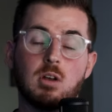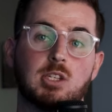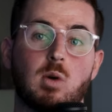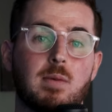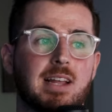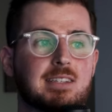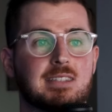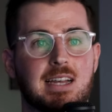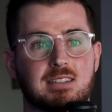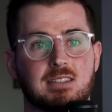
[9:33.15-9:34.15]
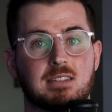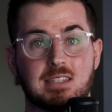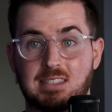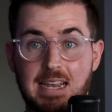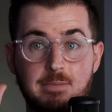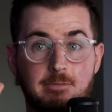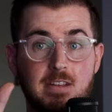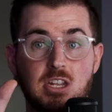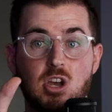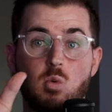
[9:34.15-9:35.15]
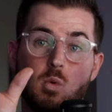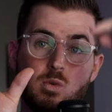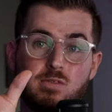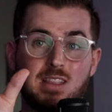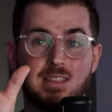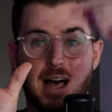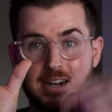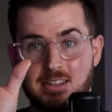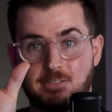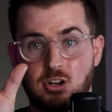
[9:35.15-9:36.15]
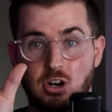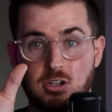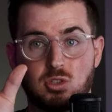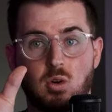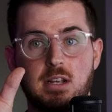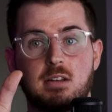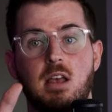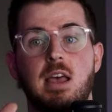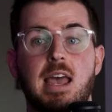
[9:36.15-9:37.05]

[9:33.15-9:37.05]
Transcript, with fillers: So that's why we like to test the same video with a lot of different hooks on it.